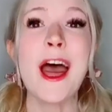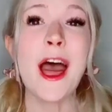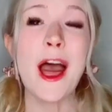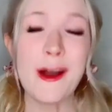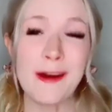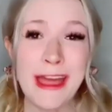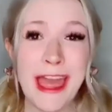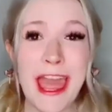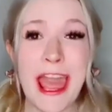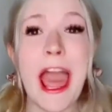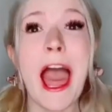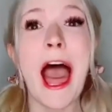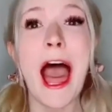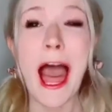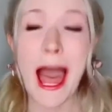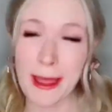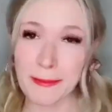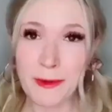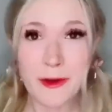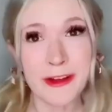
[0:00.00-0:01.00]
Okay,
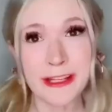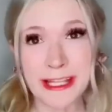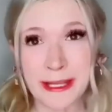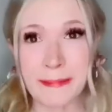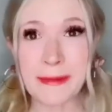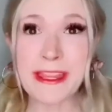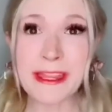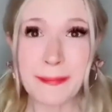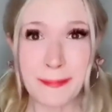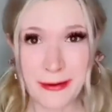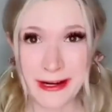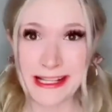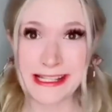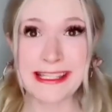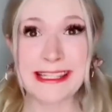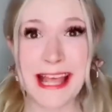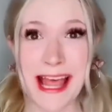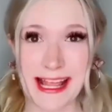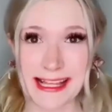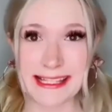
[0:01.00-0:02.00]
I'm going to be the
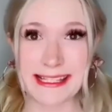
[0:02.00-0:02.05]
princess.